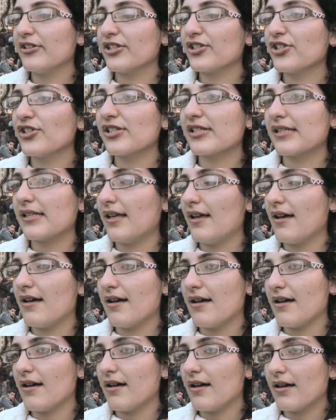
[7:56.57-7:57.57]
issues,
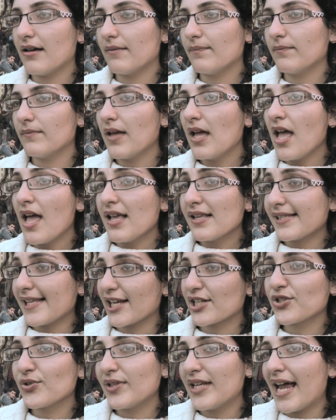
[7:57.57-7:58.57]

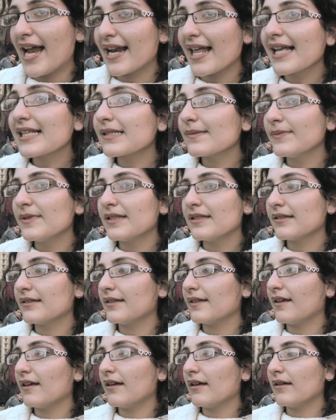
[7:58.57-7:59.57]
sexual
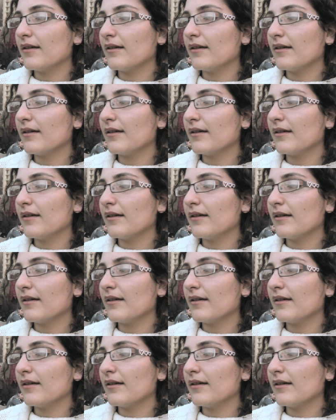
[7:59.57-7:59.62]
harassment,